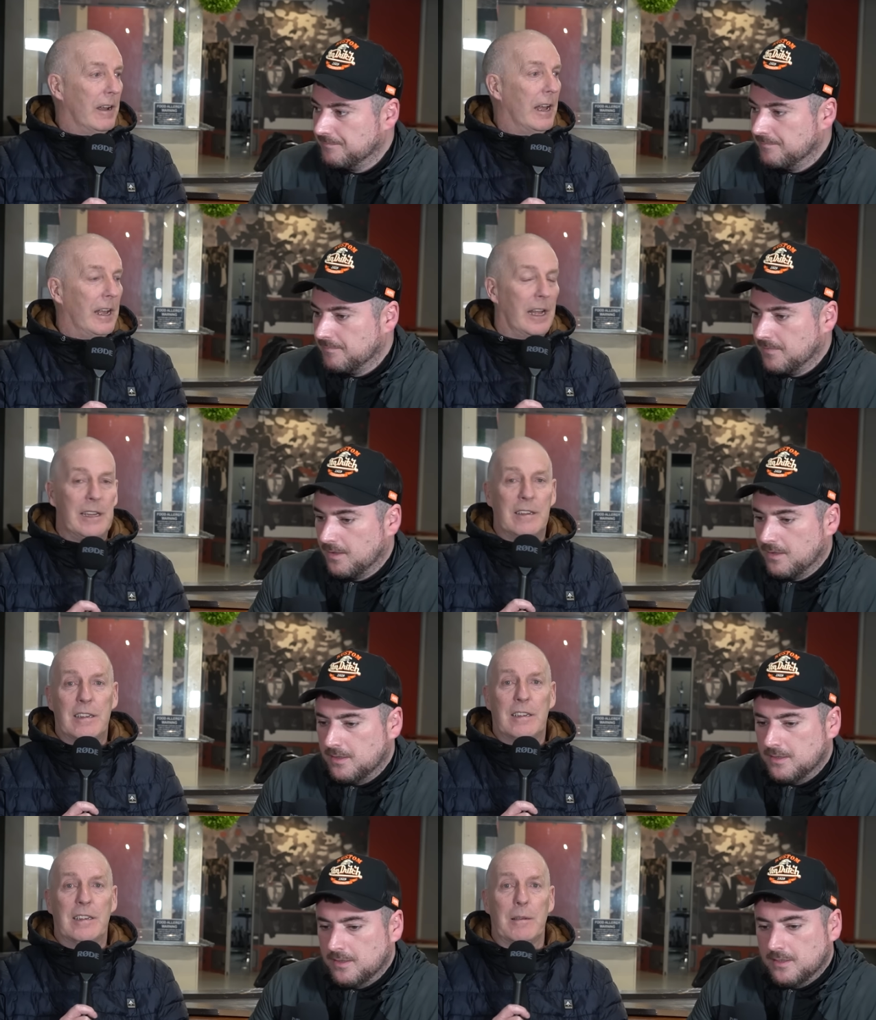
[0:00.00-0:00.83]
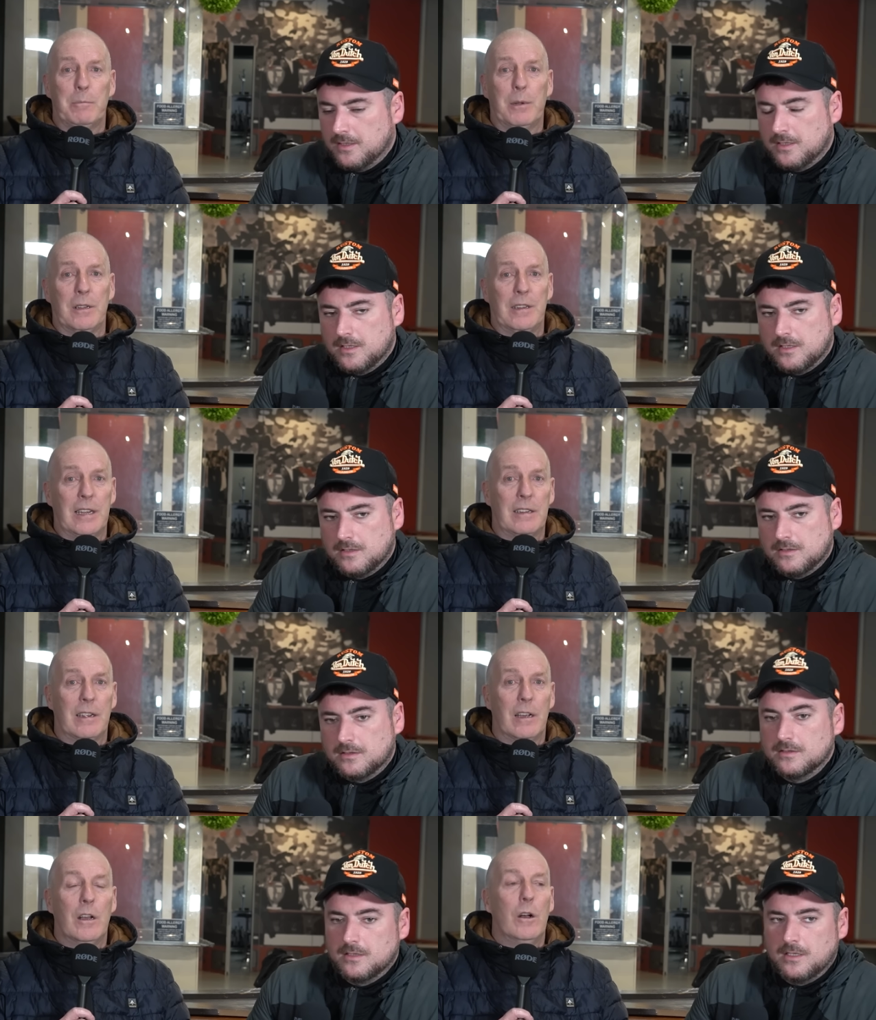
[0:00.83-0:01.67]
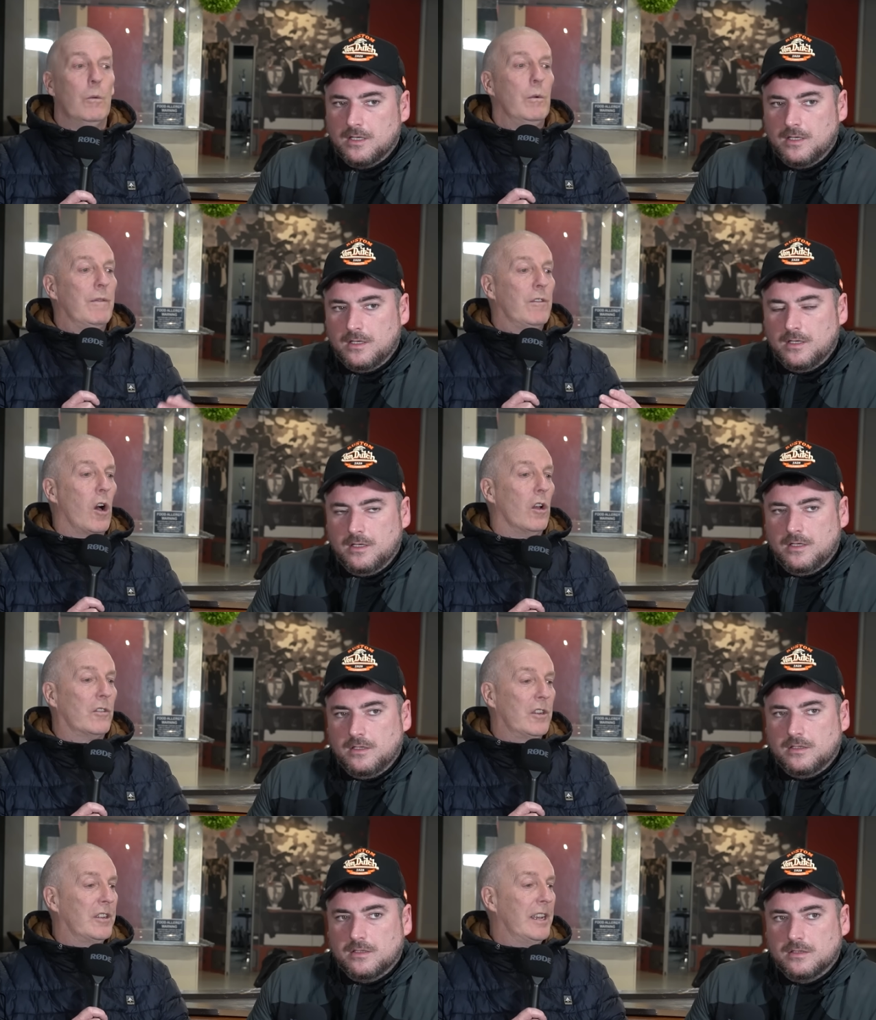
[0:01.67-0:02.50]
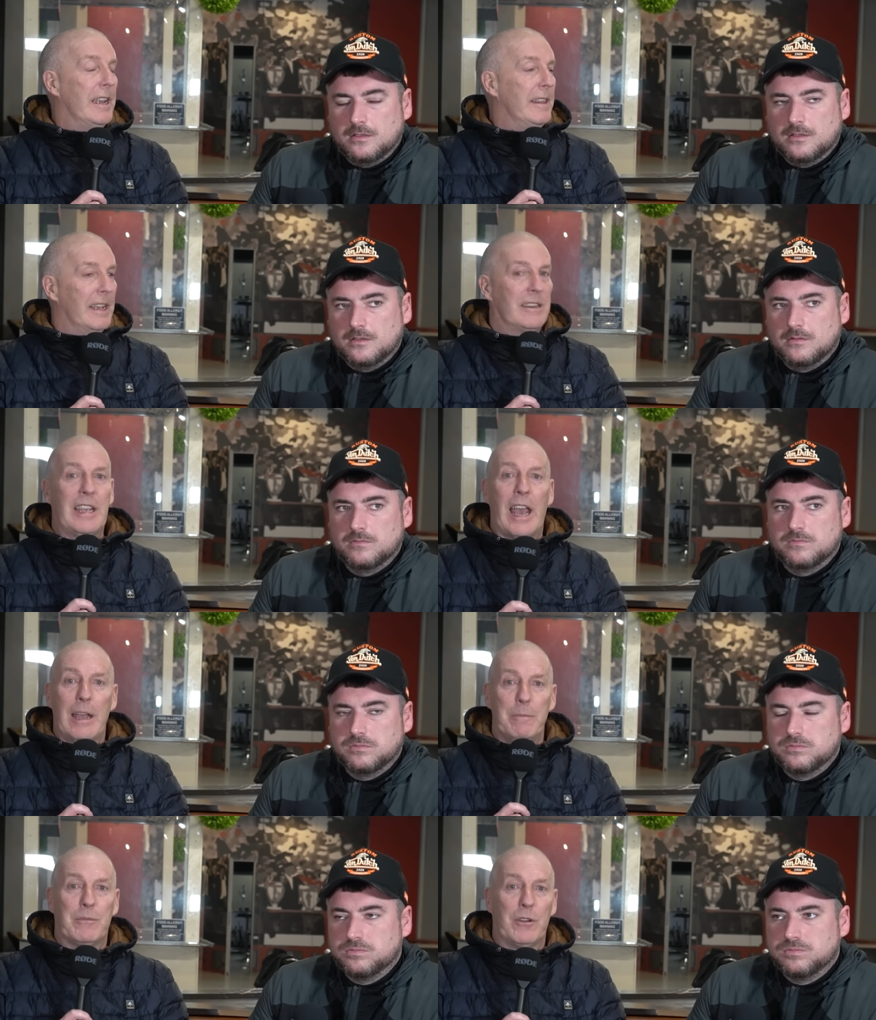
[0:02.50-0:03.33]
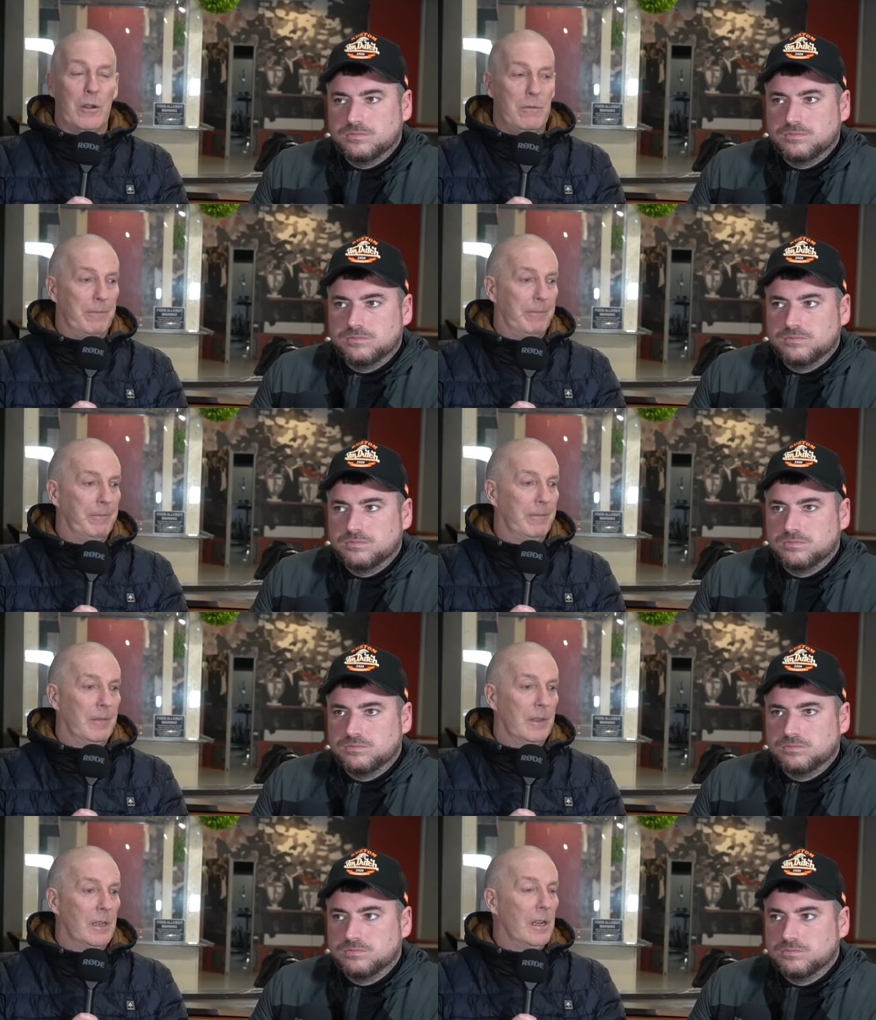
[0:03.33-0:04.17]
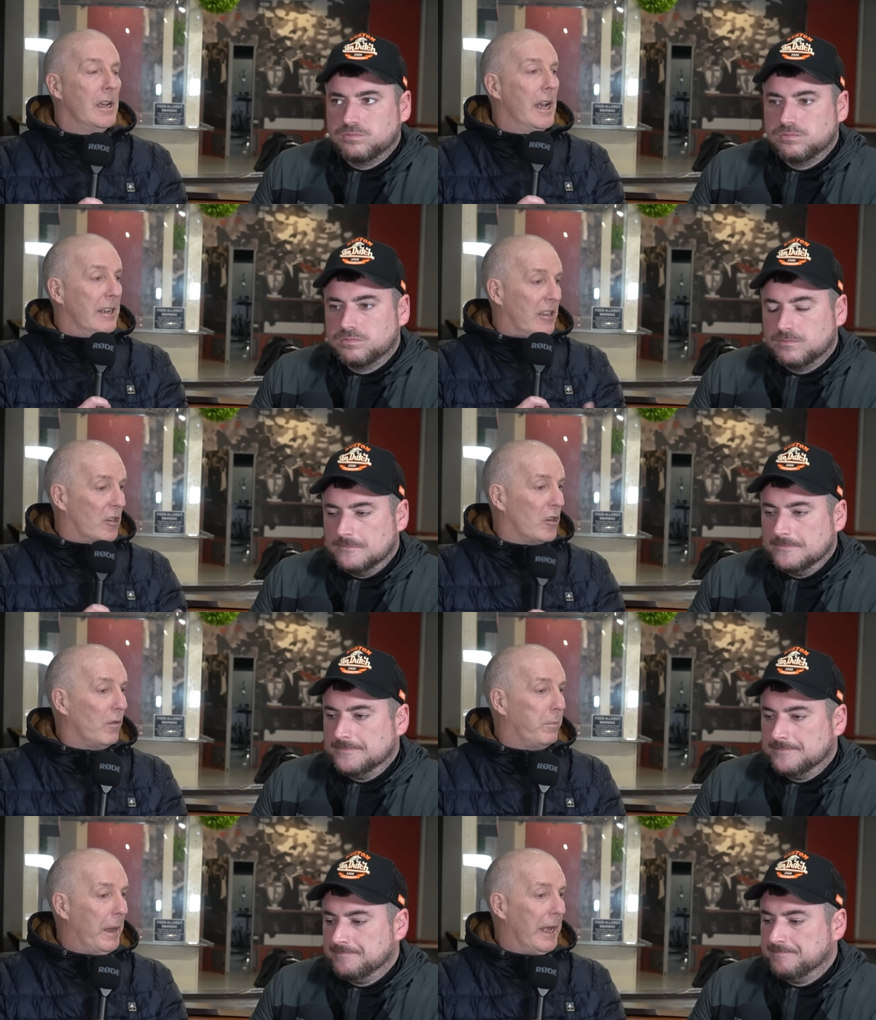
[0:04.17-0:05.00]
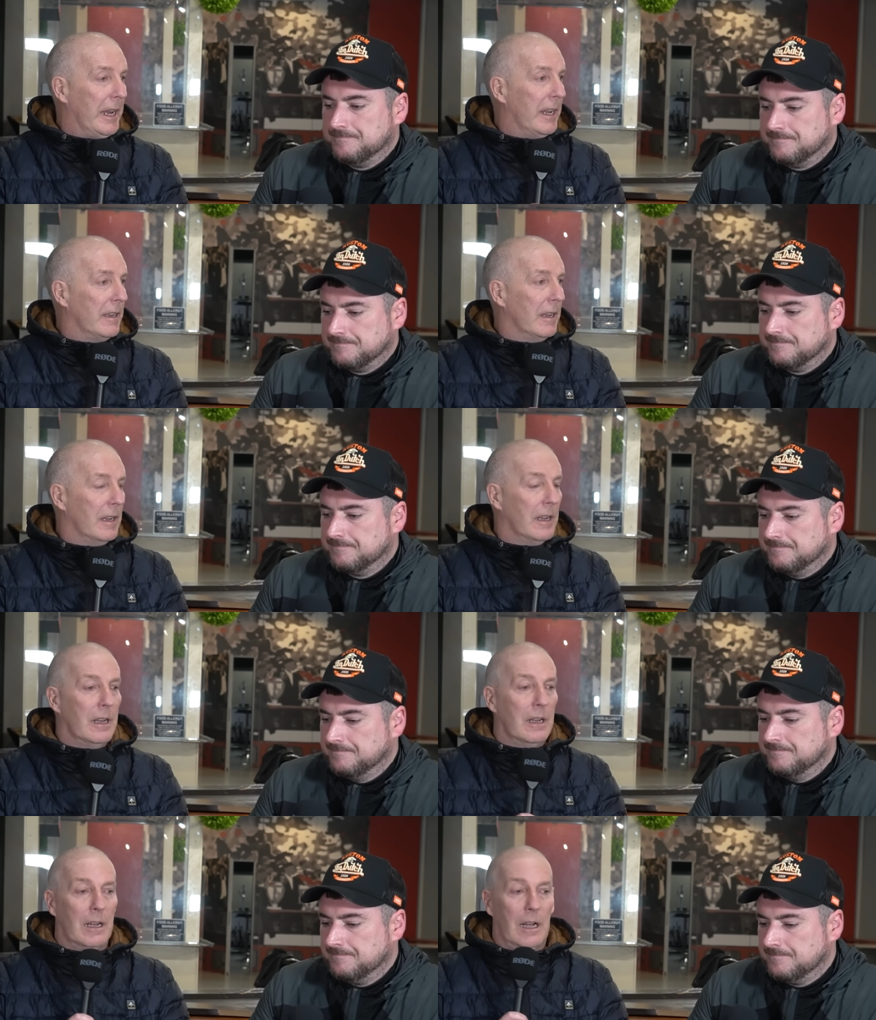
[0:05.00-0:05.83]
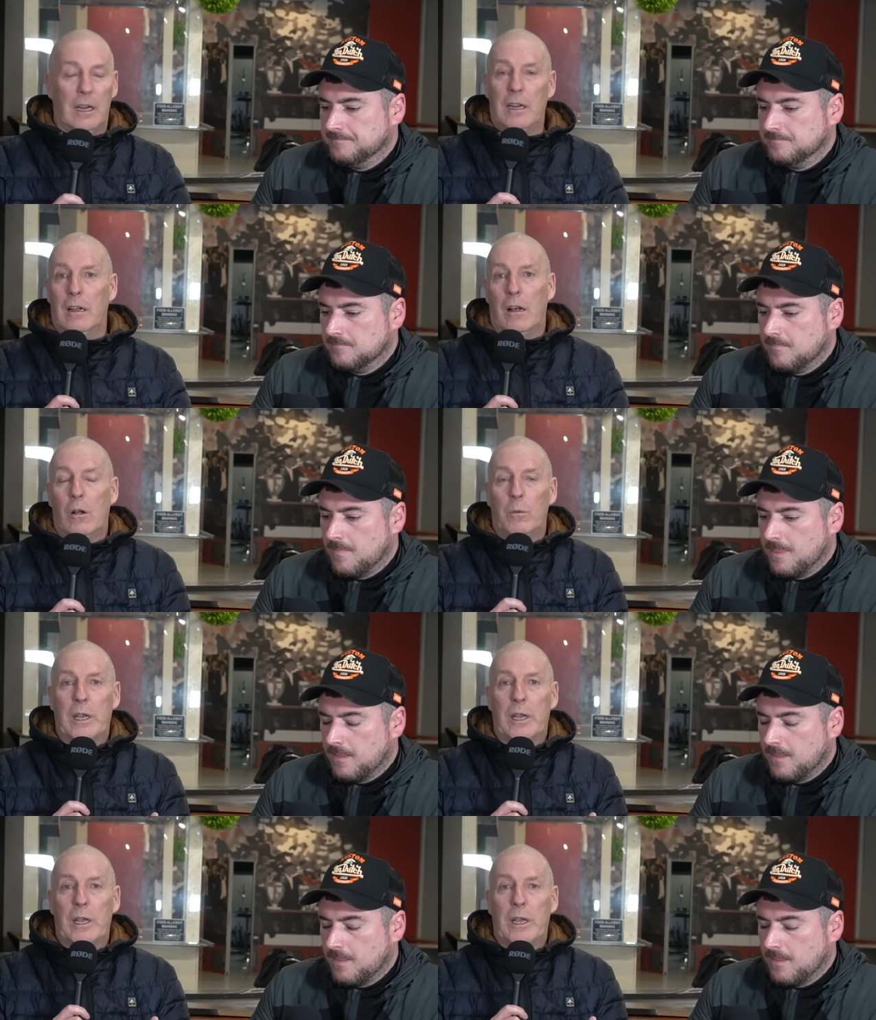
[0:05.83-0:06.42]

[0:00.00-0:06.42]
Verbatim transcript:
Speaker 1: right? And it's as simple as this. We've got to see this game through. It's a tough period, mm. and all